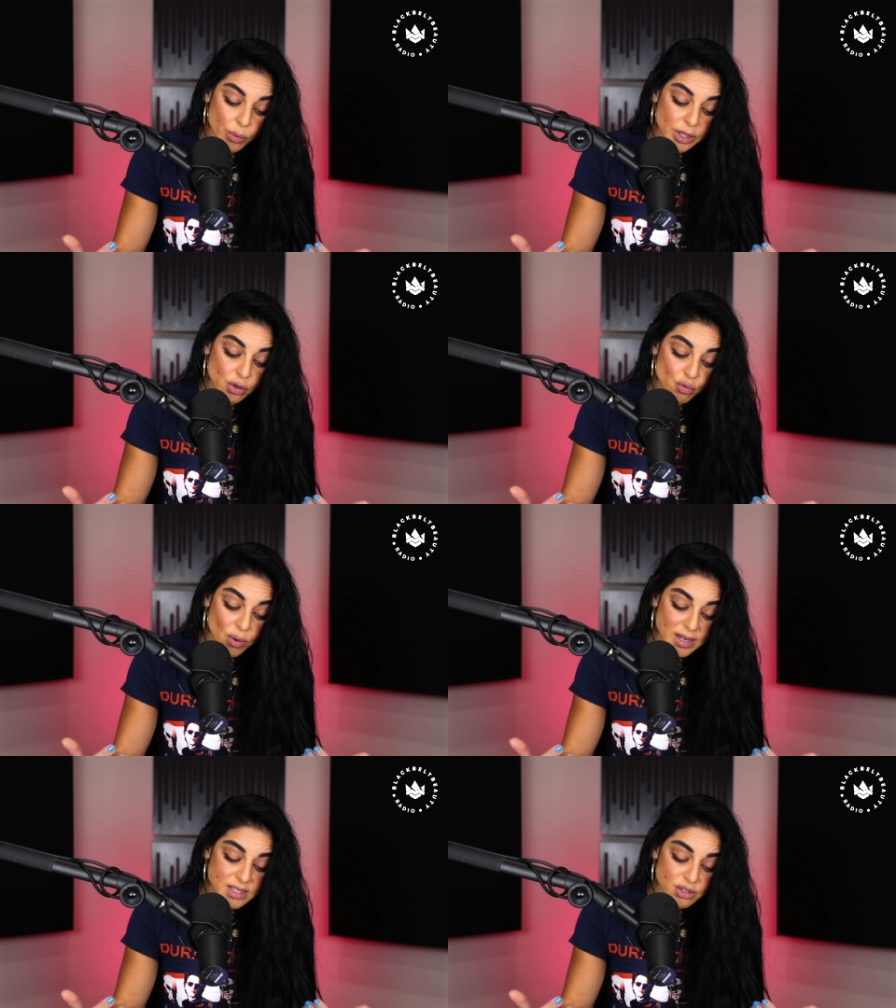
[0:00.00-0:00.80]
when you
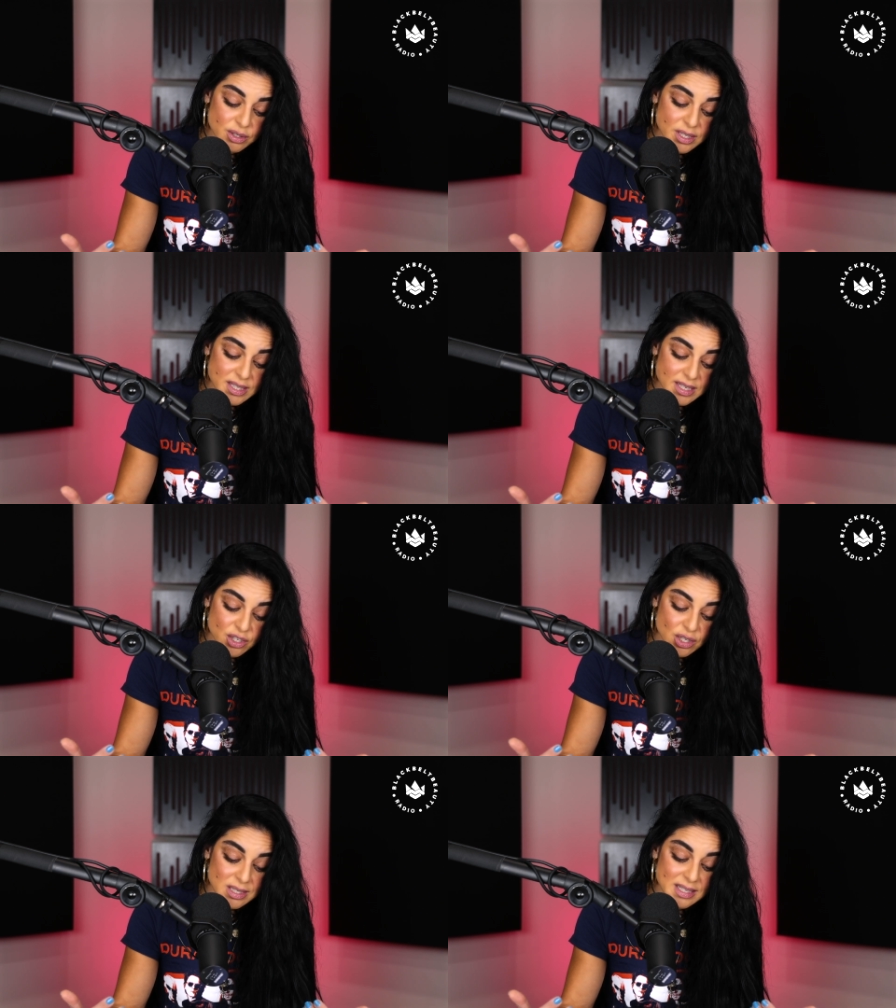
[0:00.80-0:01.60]
trust your
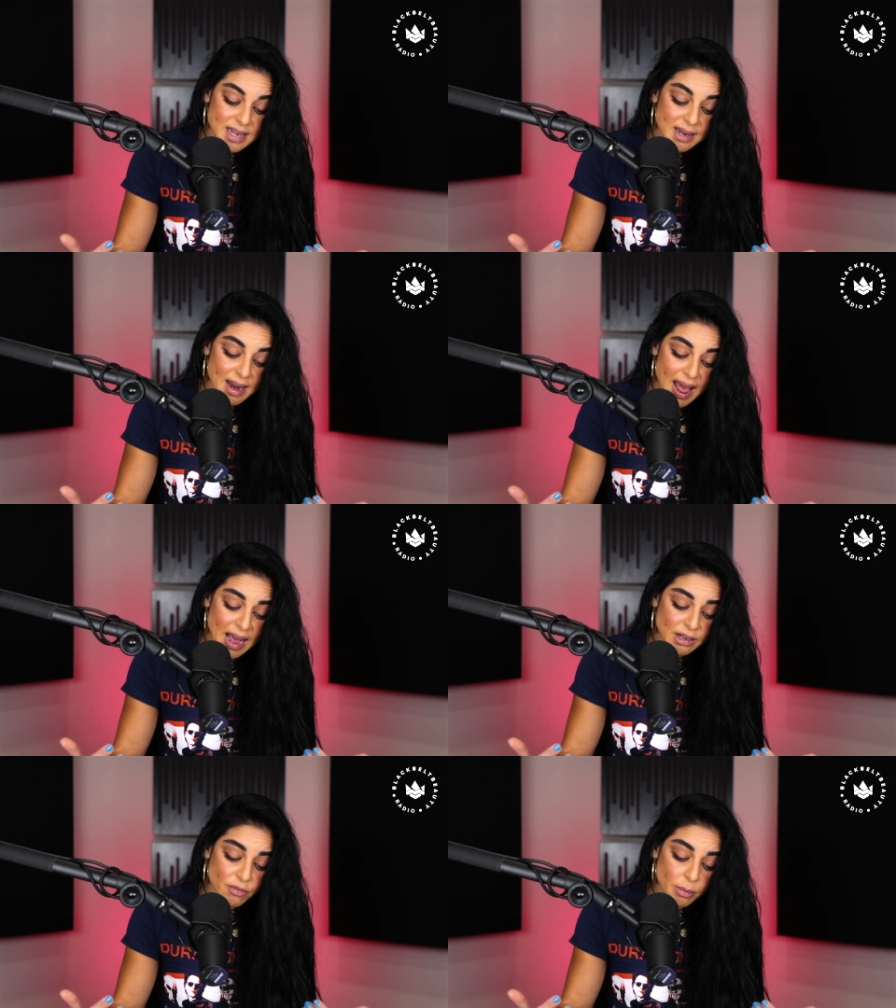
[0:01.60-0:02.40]
decisions and
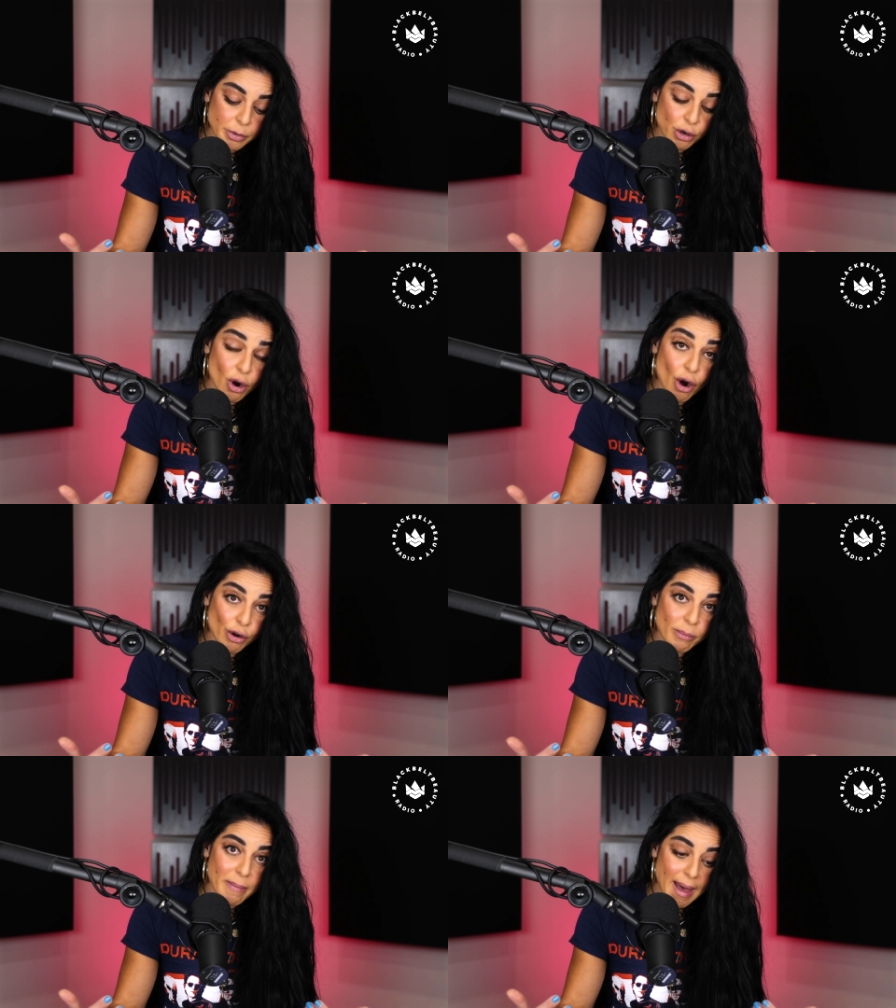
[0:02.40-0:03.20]
act from your
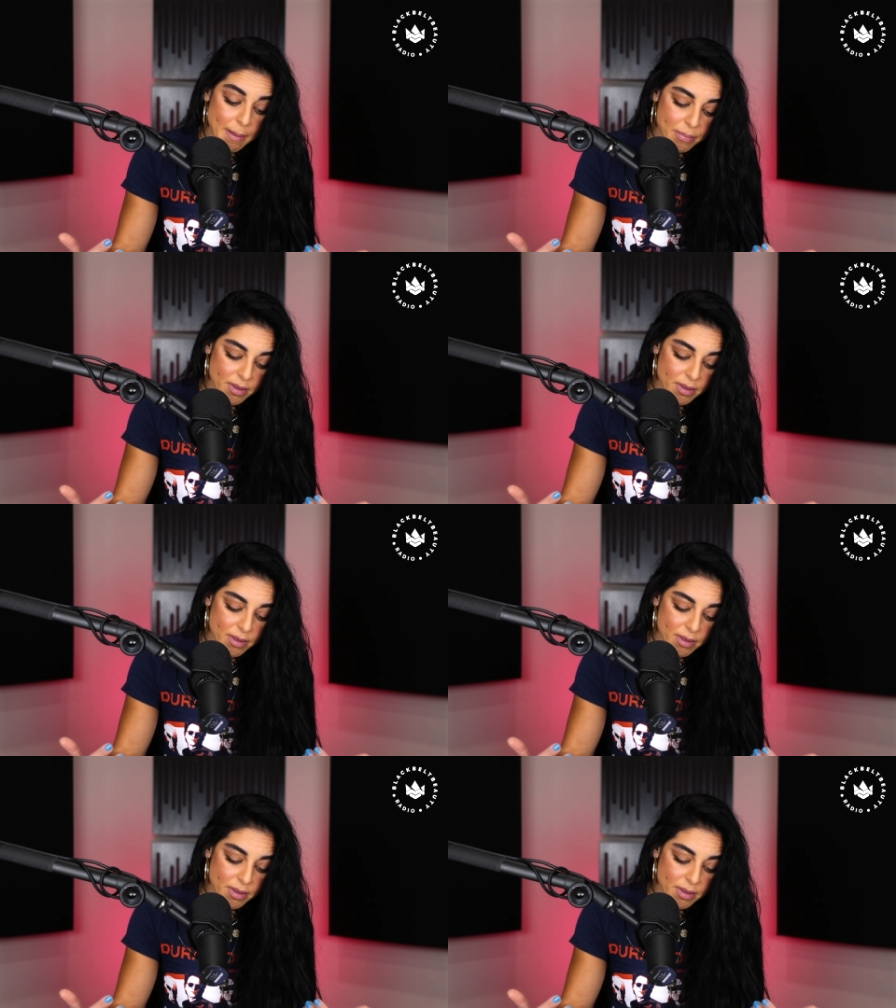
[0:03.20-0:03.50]
heart map.